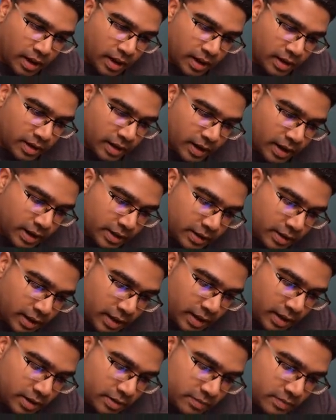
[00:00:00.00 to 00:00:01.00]
and at
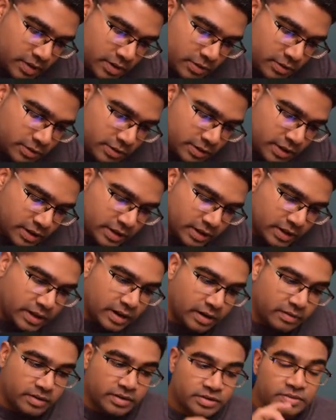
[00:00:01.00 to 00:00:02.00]
A we know that the
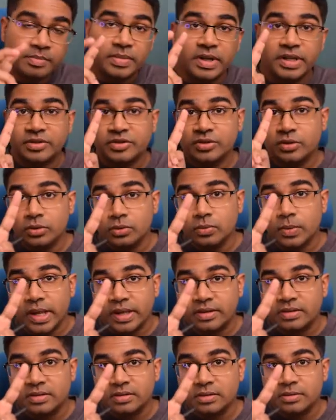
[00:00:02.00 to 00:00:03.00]
current splits two
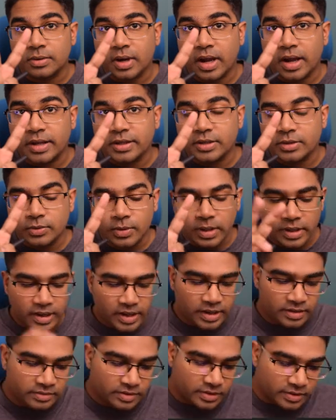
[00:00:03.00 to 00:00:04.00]
ways to I2 and
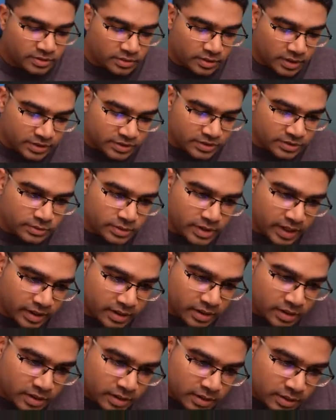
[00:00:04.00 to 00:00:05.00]
I3. So let's do
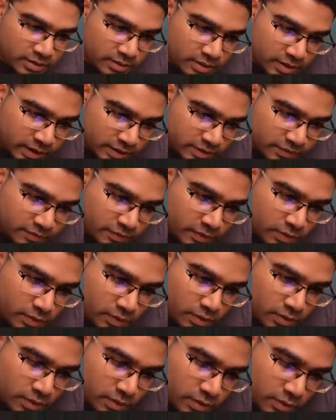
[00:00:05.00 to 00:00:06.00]
that. Let's
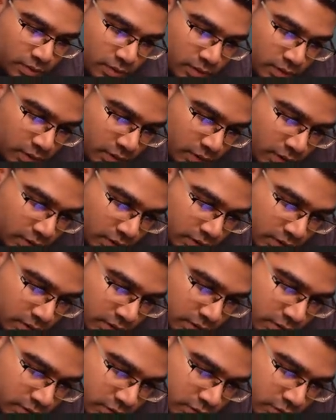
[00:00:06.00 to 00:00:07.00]
follow
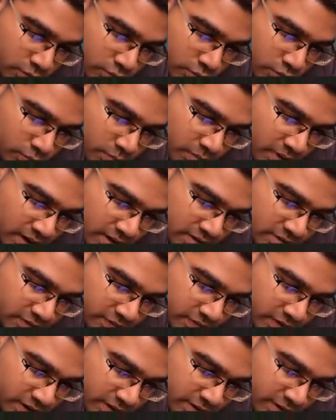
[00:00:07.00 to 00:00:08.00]
two paths
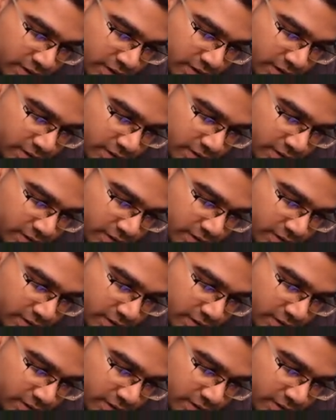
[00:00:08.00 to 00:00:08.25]
of current